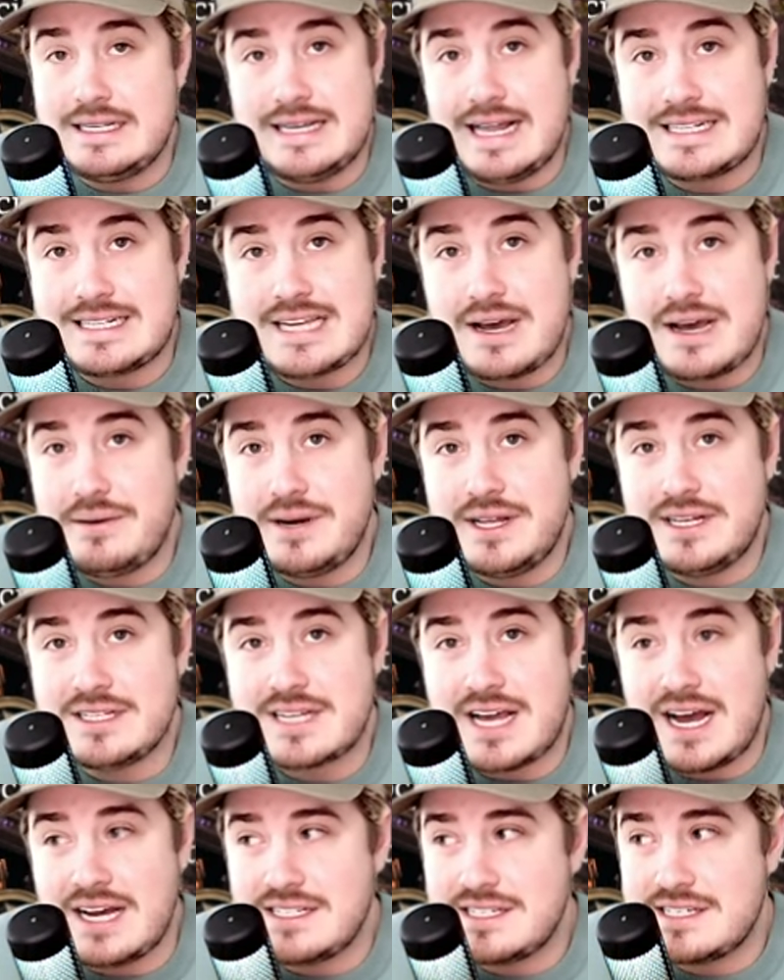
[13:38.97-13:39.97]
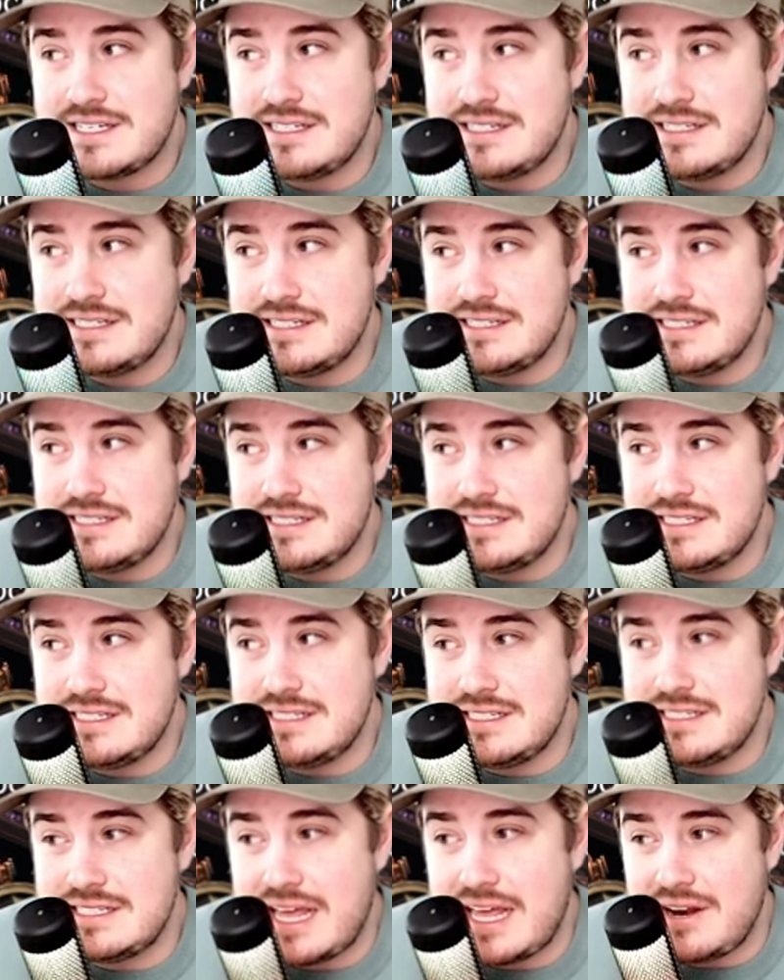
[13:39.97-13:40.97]
that's how it is, guys.
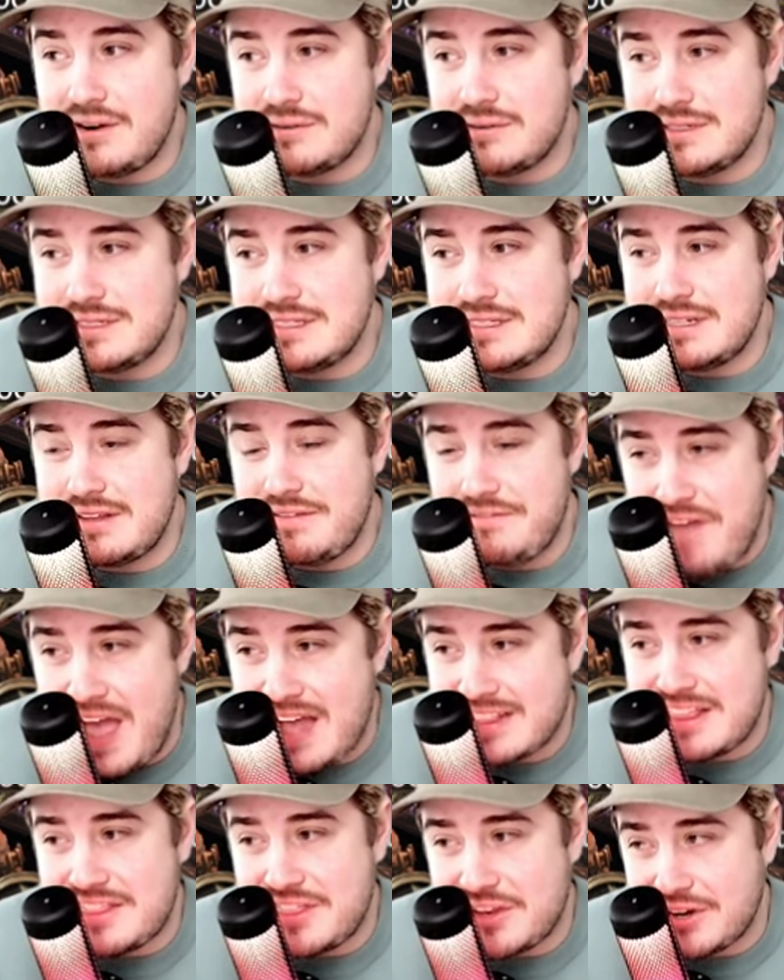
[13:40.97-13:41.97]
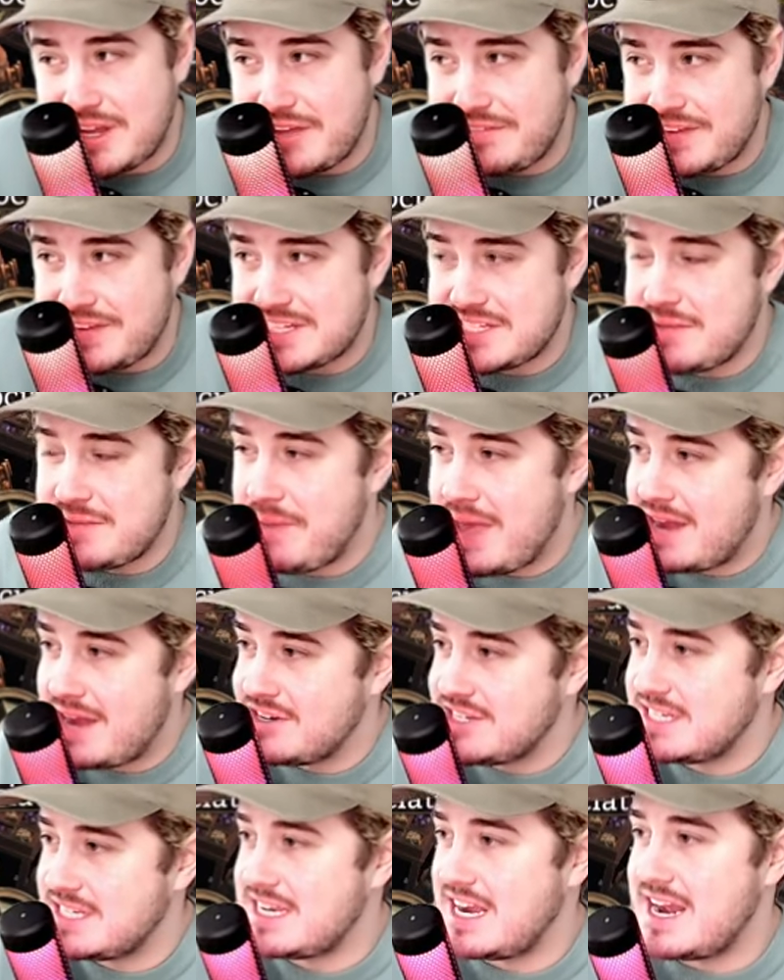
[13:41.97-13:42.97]
They don't, the fact that they're giving us the
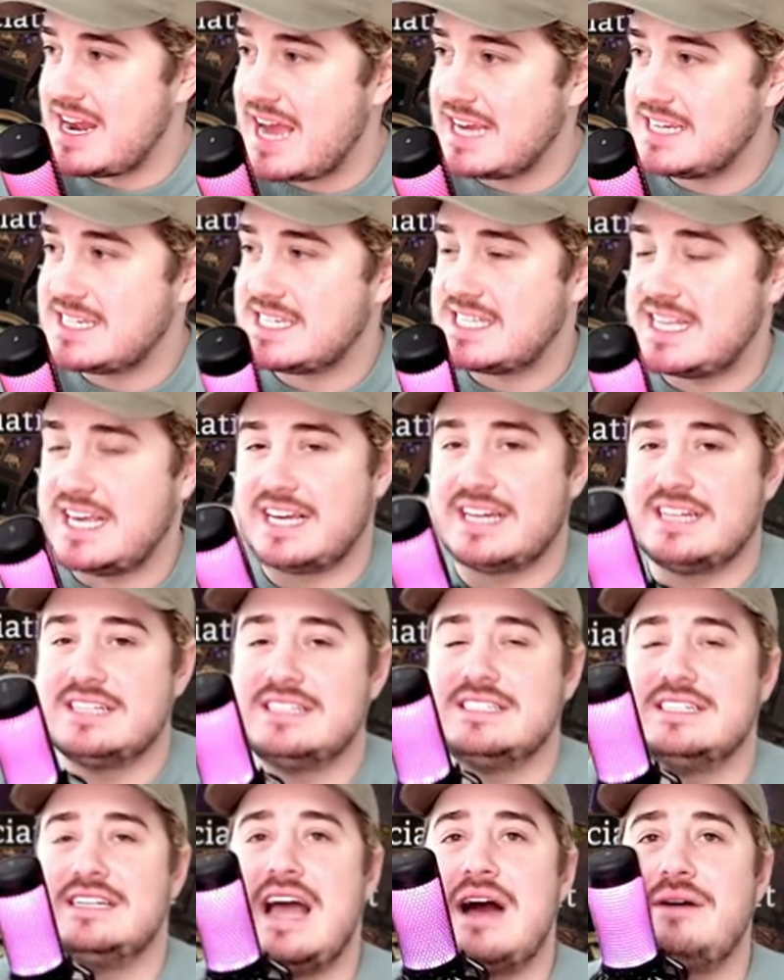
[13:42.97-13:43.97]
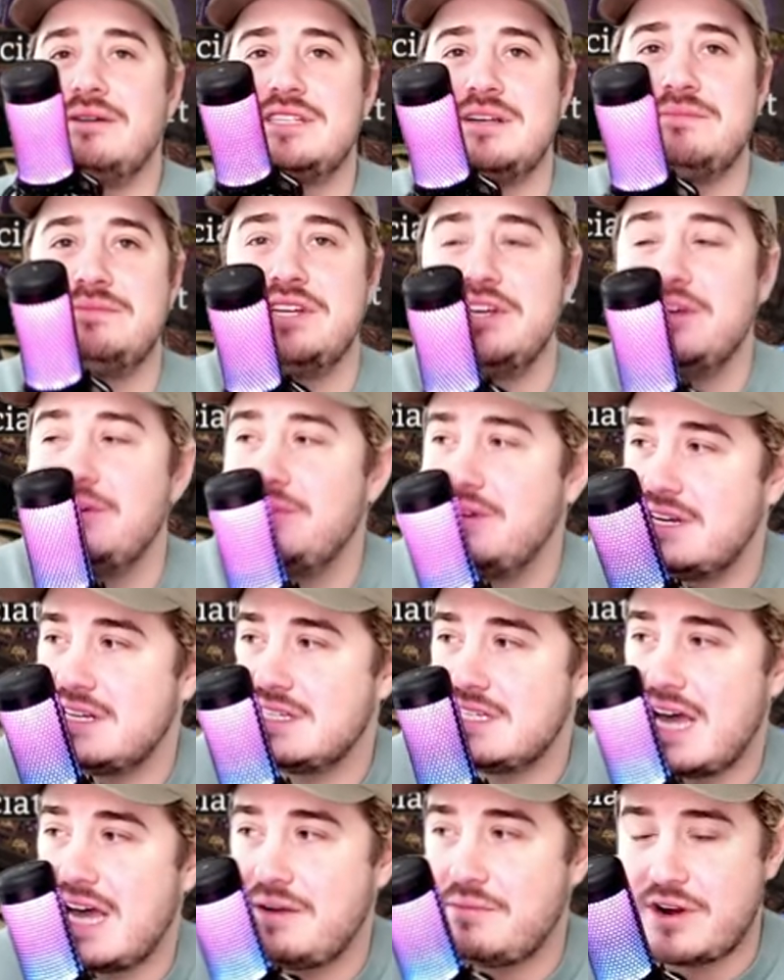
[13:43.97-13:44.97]
banners is a nice thing. Now it's up to you to
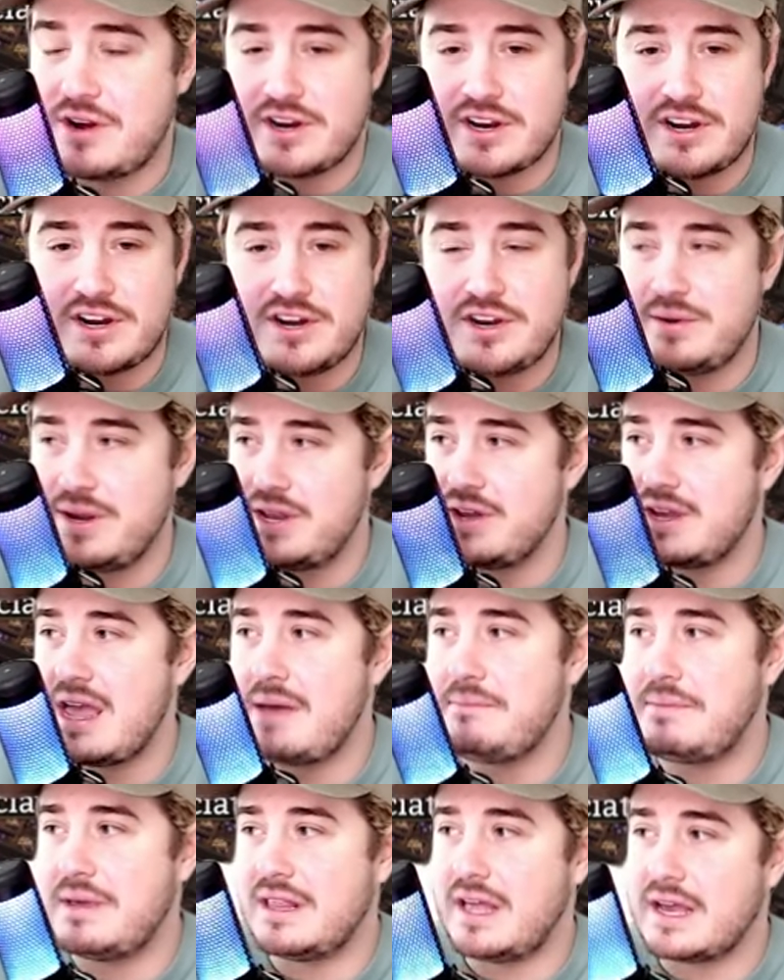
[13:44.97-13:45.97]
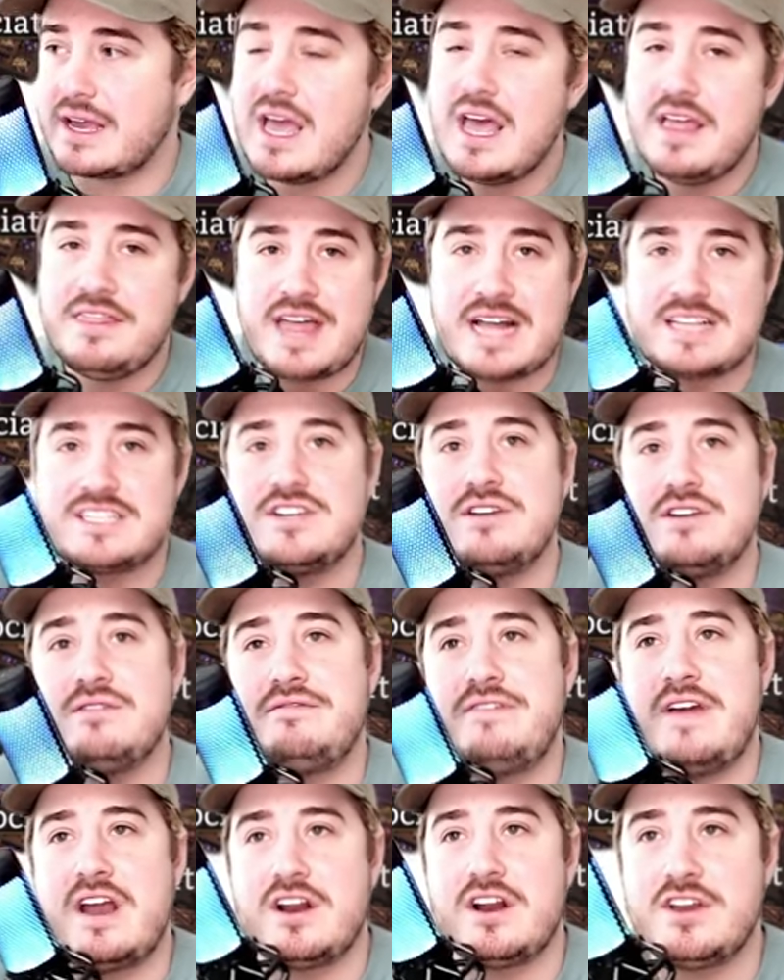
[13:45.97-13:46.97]
decide when you're going to do it. You can't be like, that's no
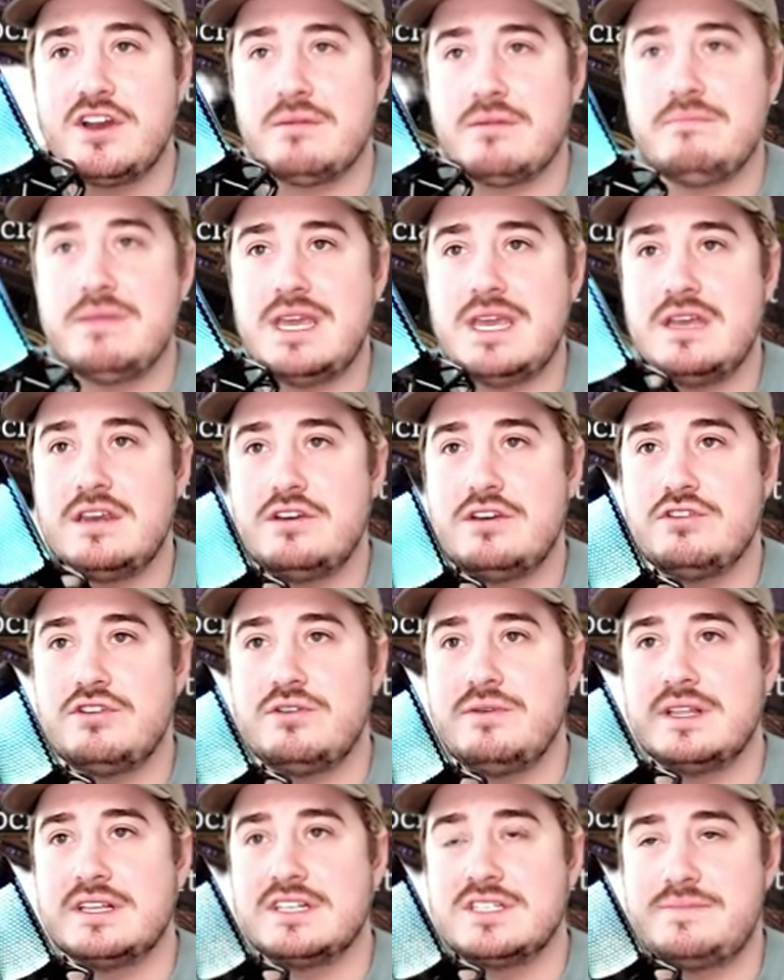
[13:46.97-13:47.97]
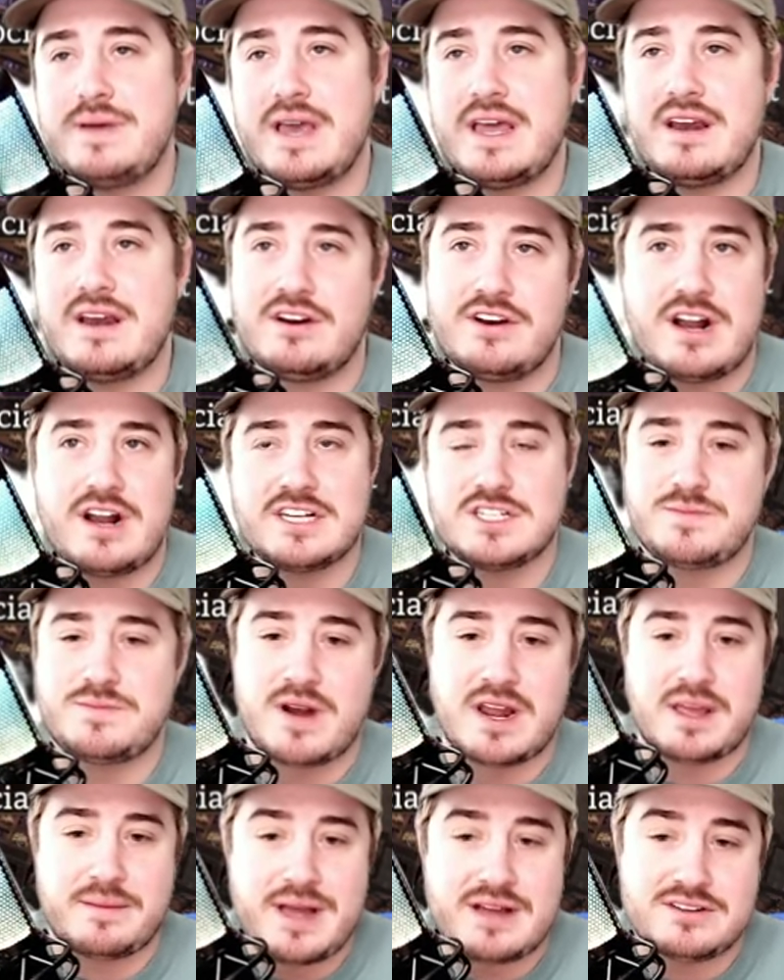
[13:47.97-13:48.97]
fair. You're mean. You're doing this banner. You're not
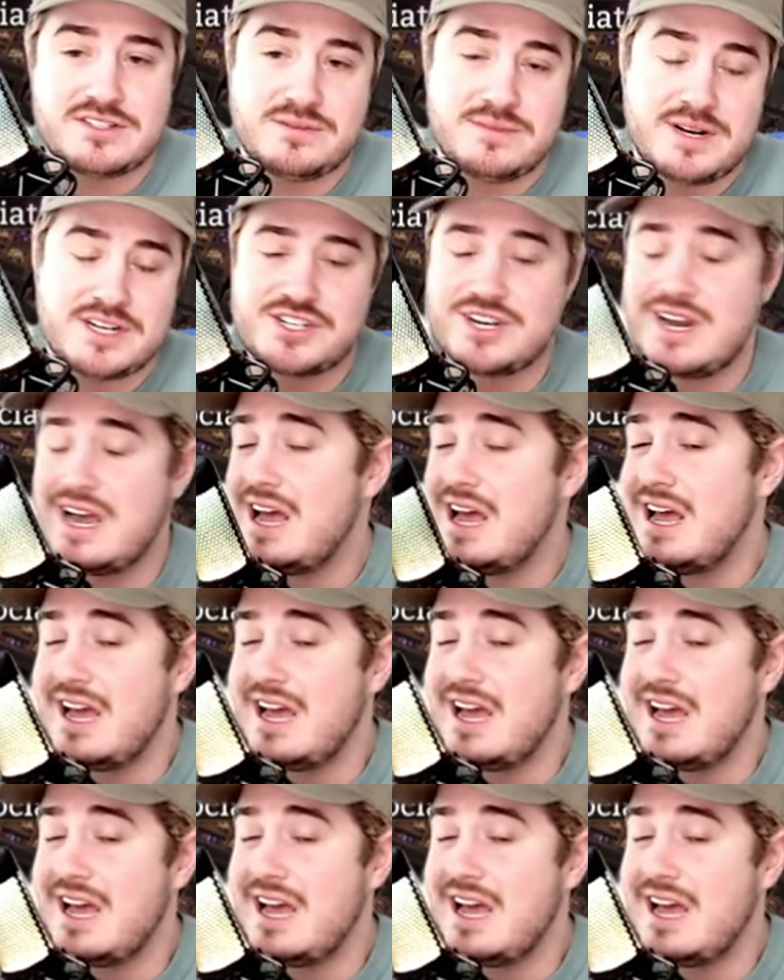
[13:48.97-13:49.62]
spreading them out too much.